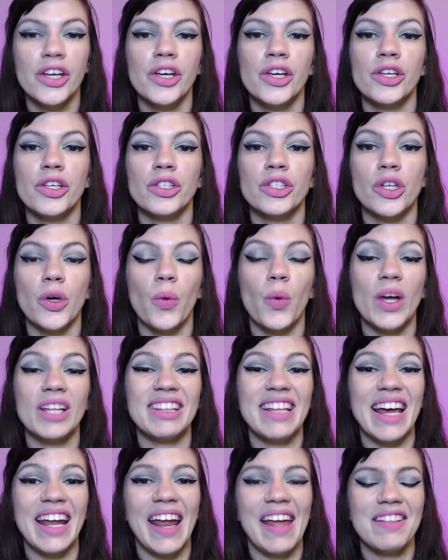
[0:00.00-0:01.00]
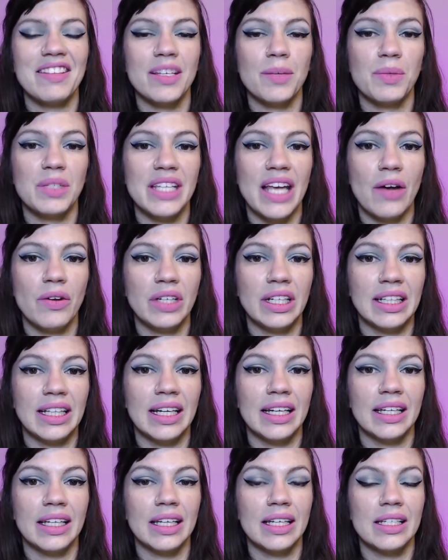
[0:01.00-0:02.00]
So what that ends up sounding
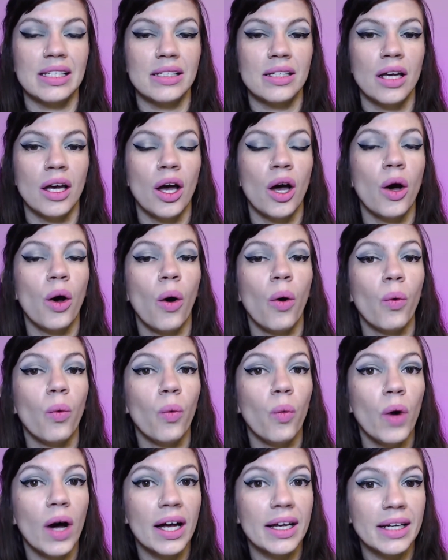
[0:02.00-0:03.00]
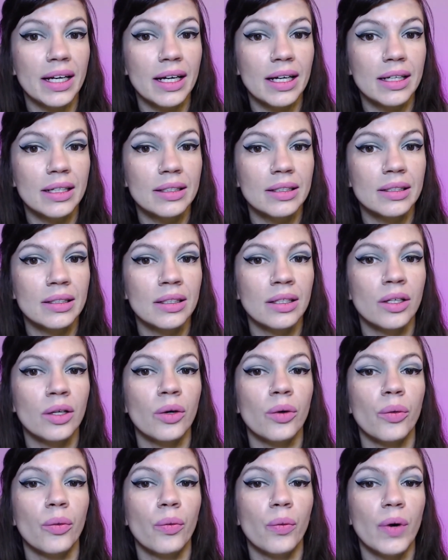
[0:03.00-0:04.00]
like is whata,
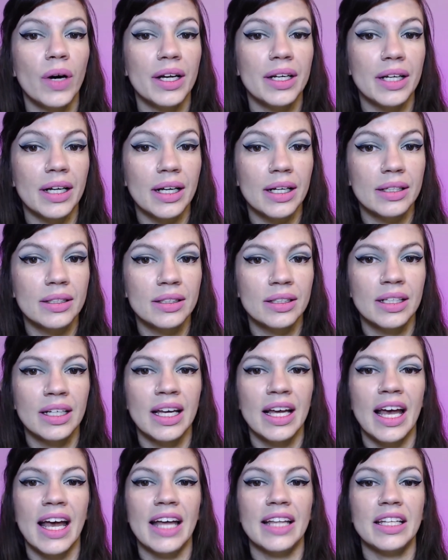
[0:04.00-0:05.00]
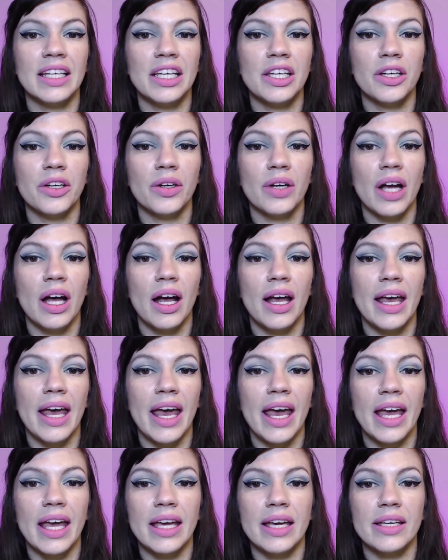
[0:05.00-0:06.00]
whata. And here
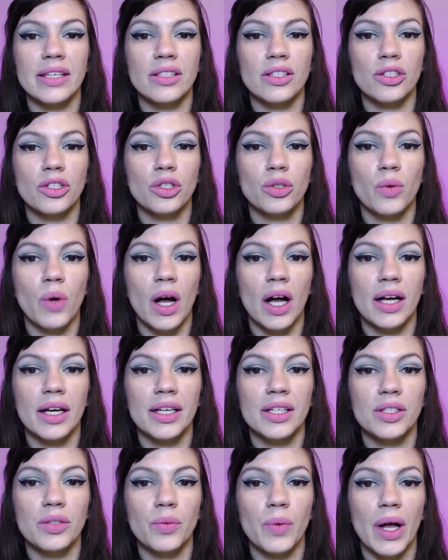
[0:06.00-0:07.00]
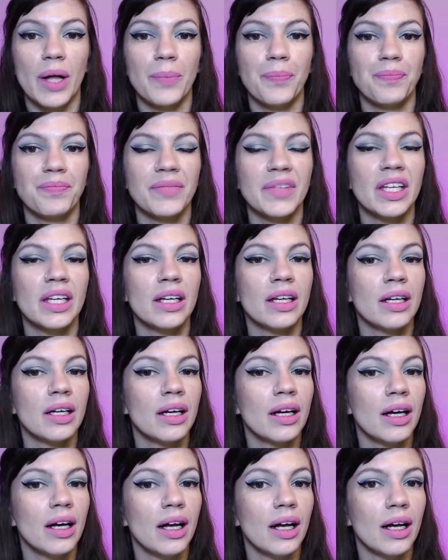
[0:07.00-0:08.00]
A is a schwa as well.
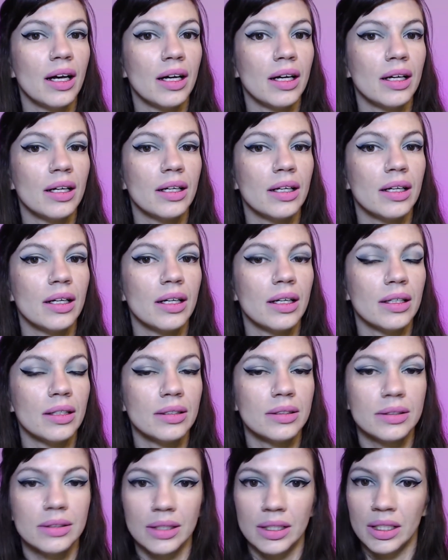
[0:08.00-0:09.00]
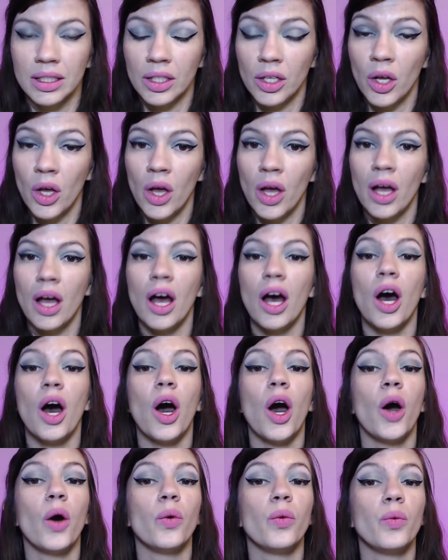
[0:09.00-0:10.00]

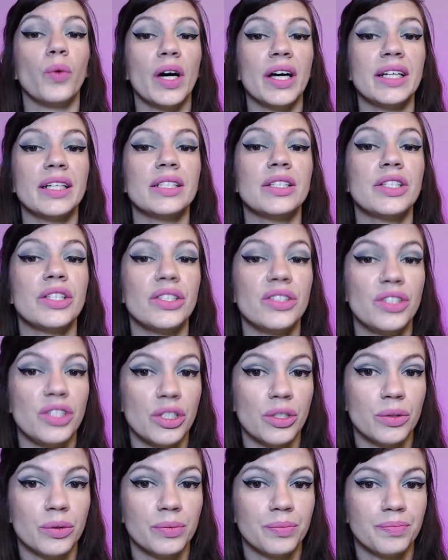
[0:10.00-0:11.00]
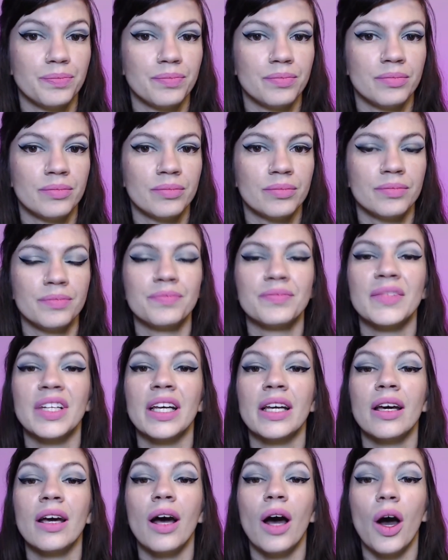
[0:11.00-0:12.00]
Oh, what a to do.
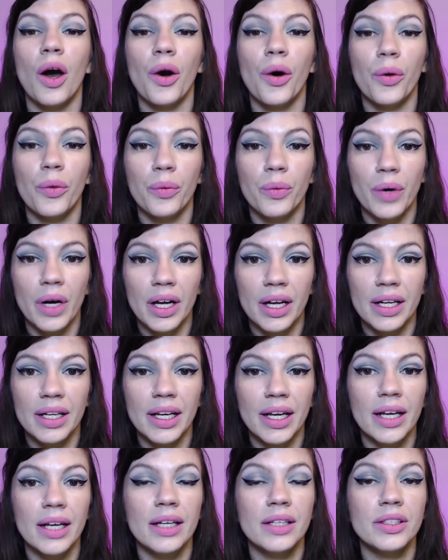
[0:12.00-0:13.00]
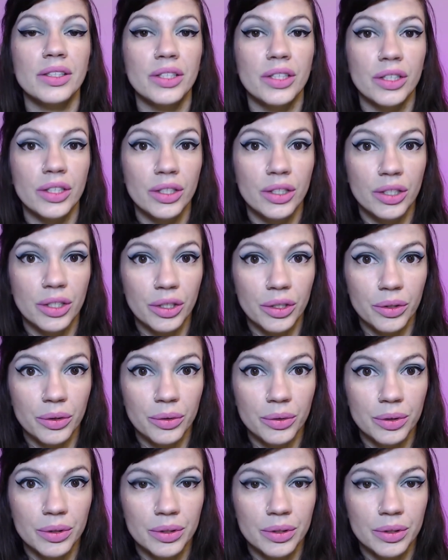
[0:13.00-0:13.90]
Oh, what a to-do.